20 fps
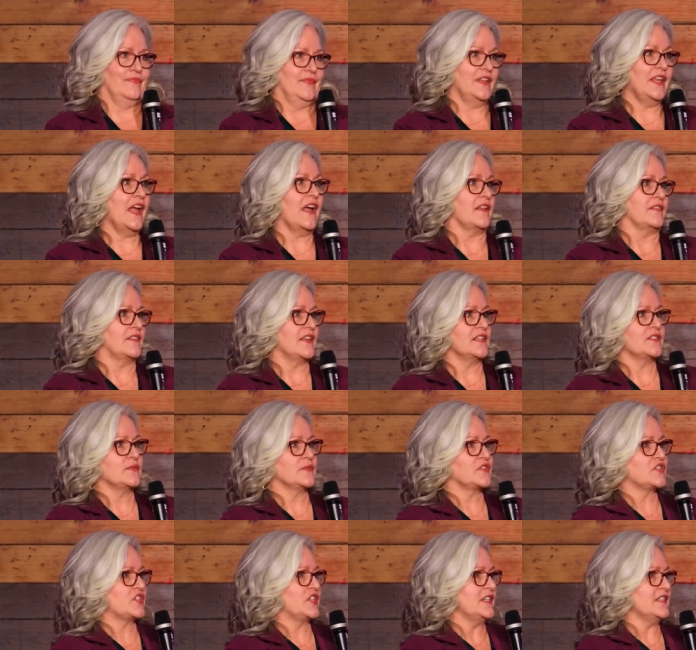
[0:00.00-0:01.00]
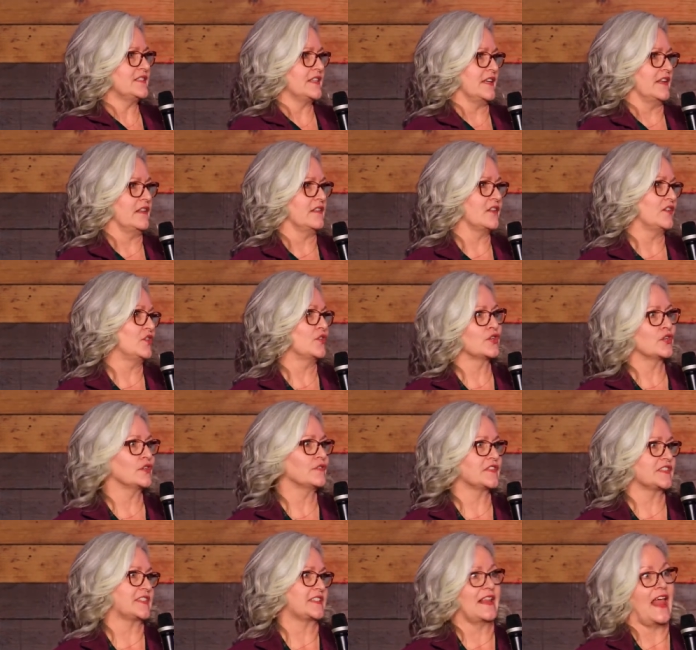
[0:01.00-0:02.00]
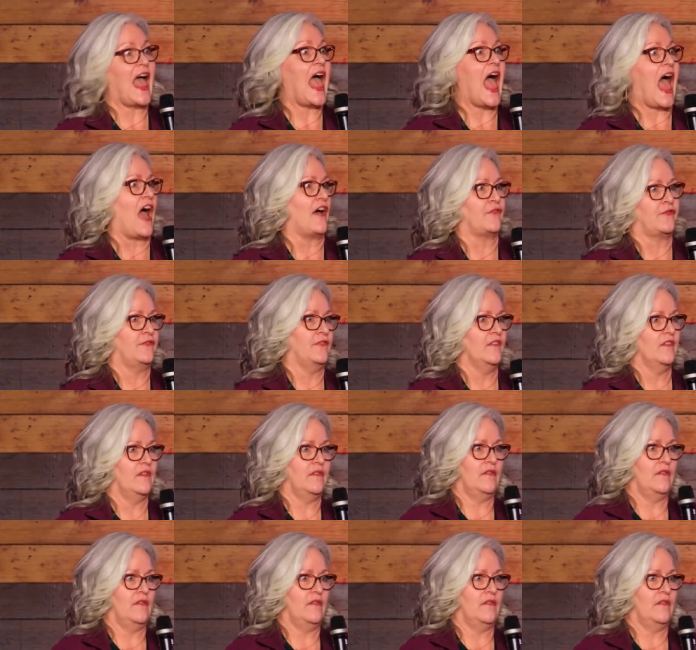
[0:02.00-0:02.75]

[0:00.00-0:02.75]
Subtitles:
Yeah, that's what she did, a little nervous laugh.